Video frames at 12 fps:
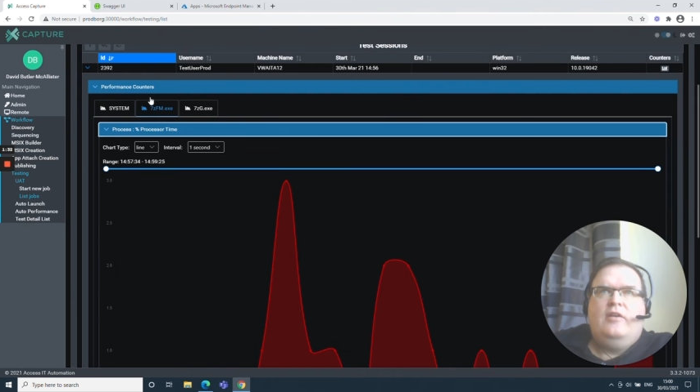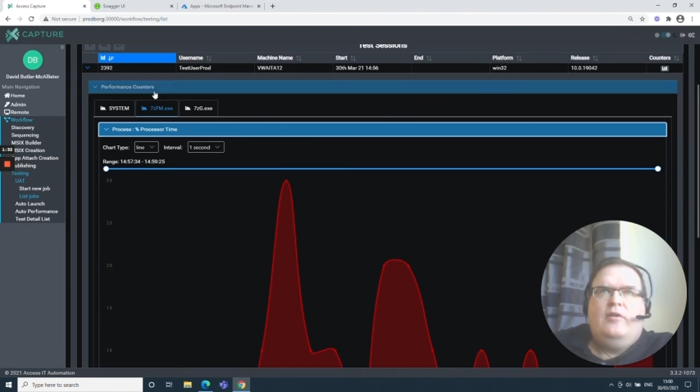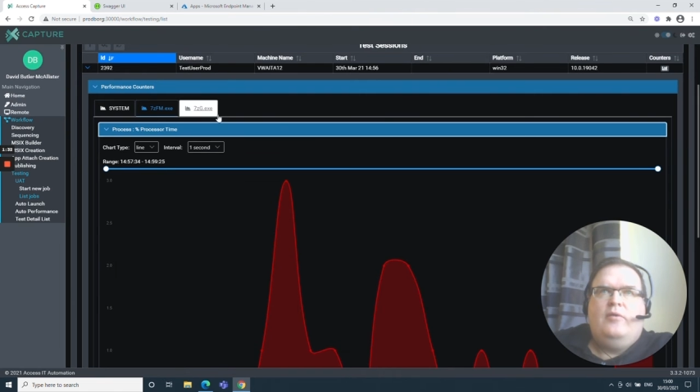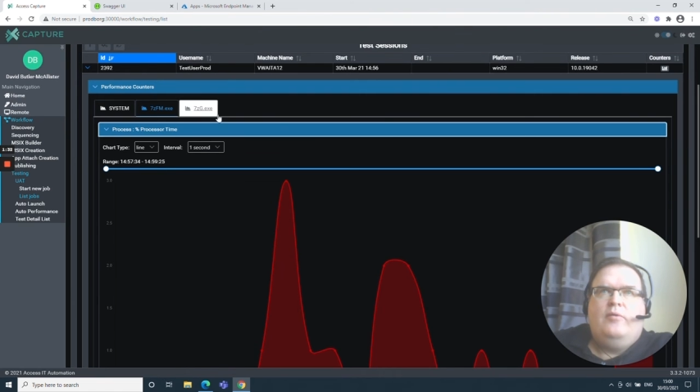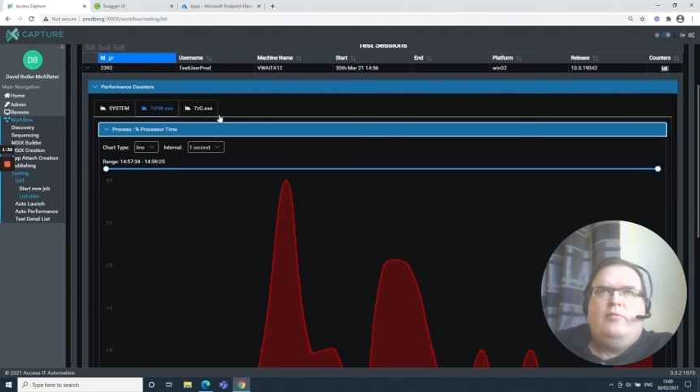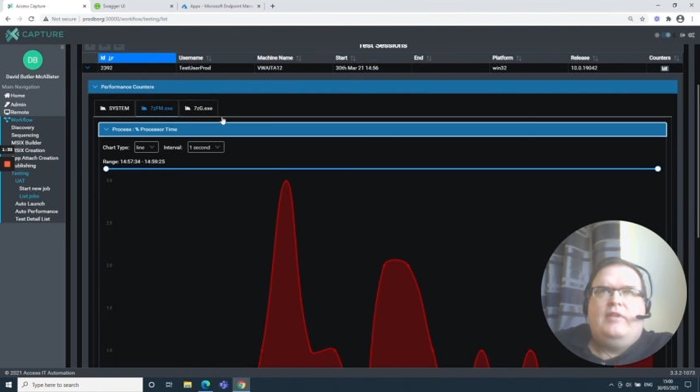
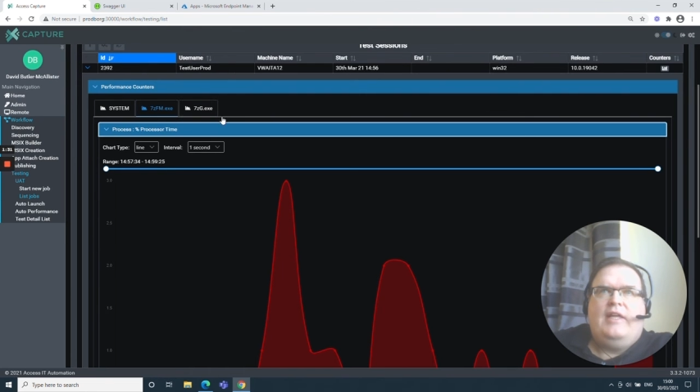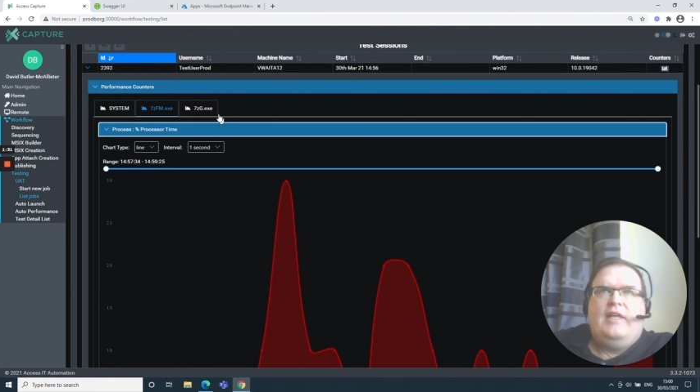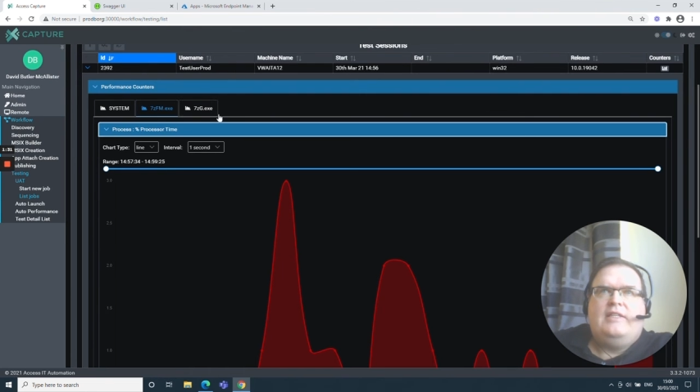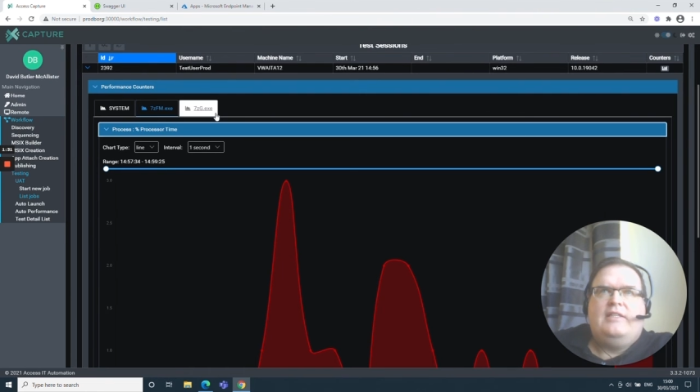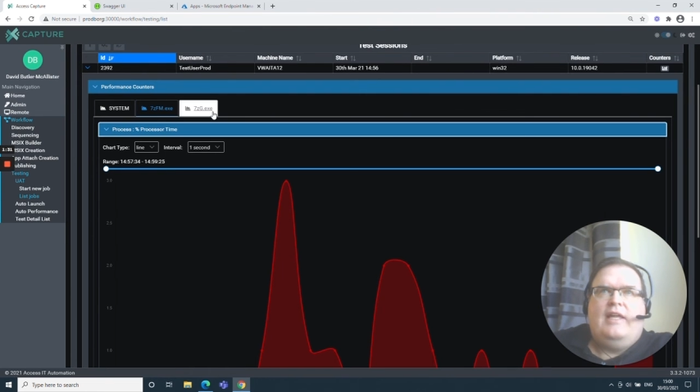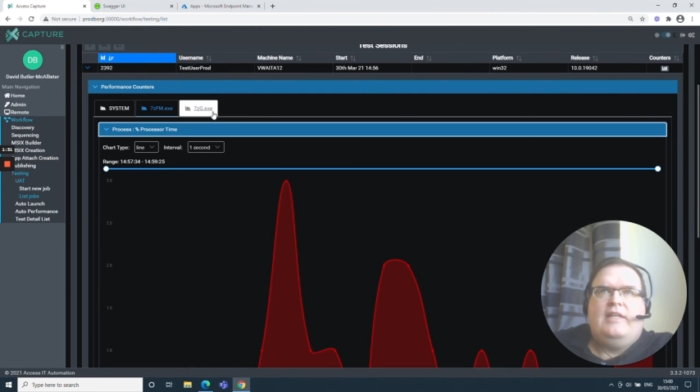but
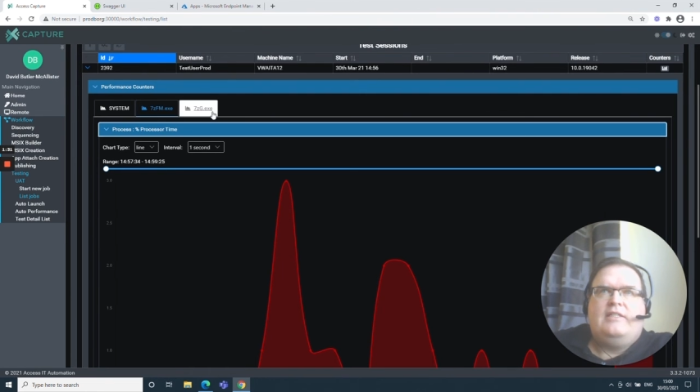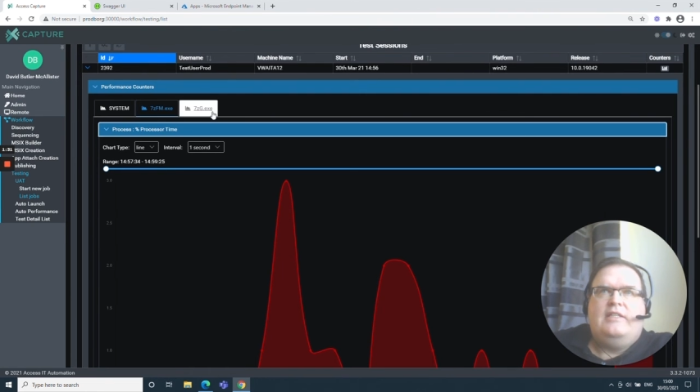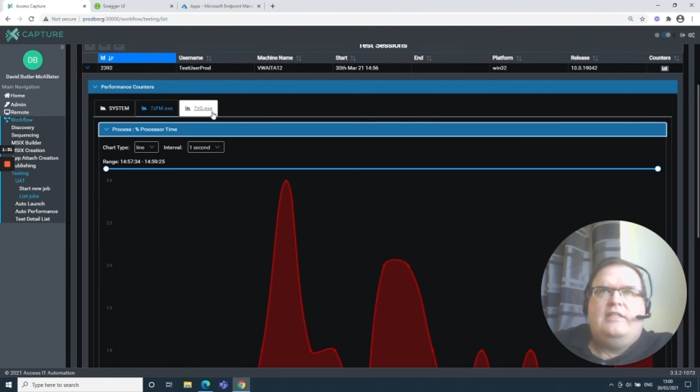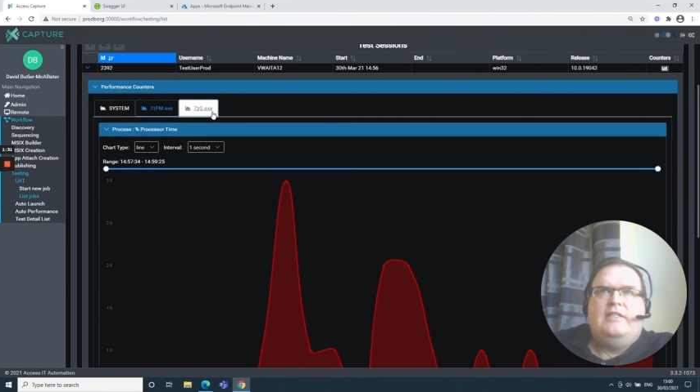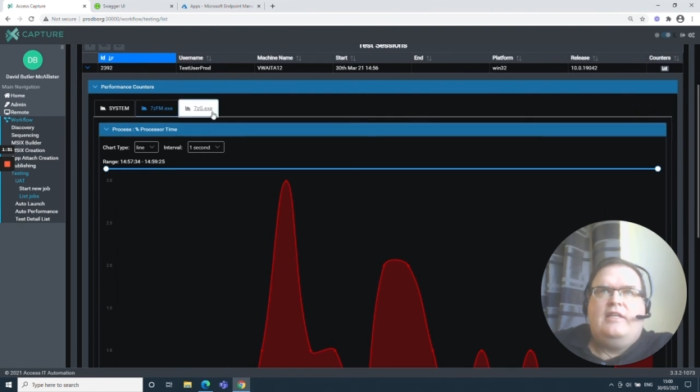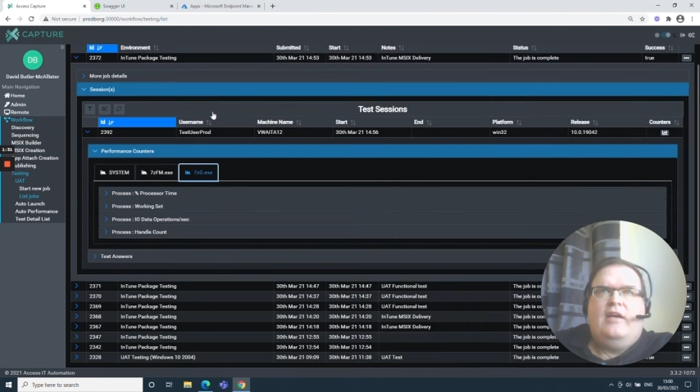that
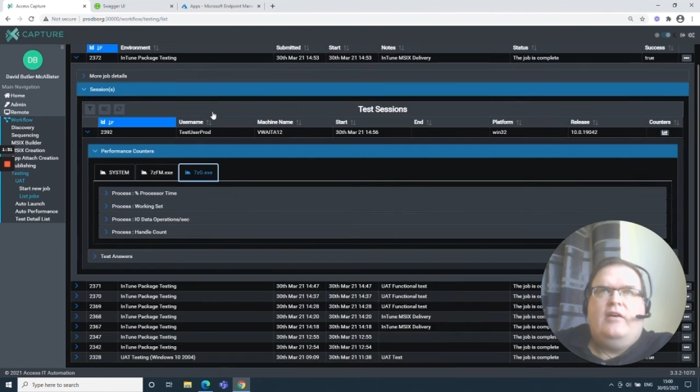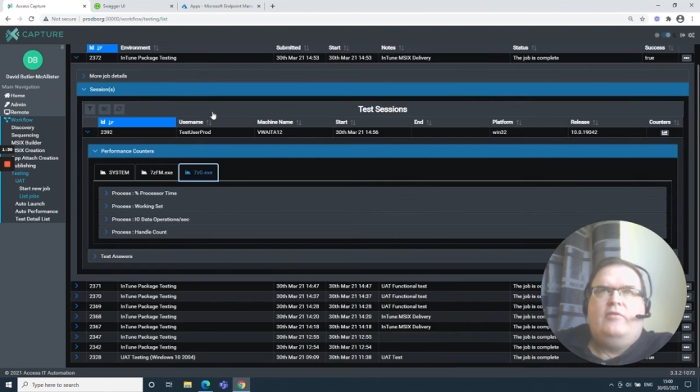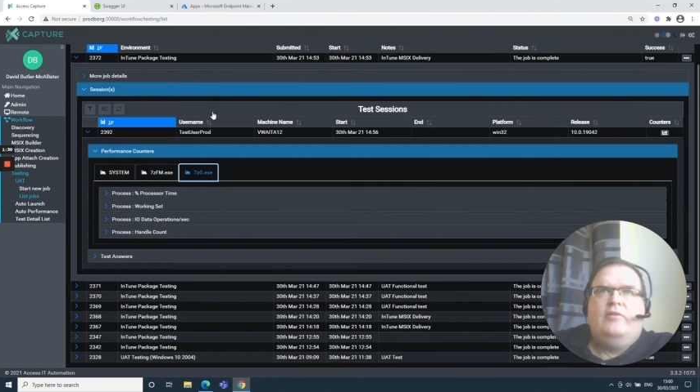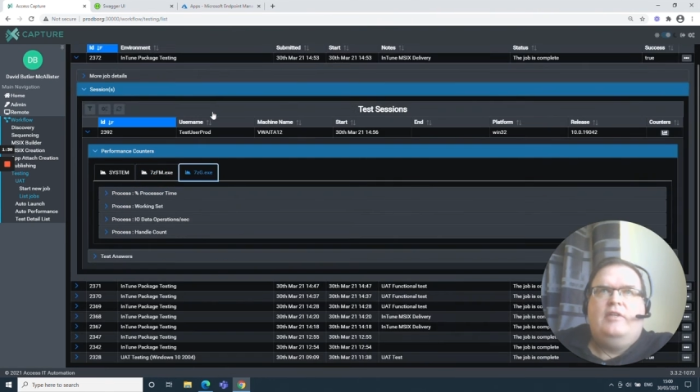detail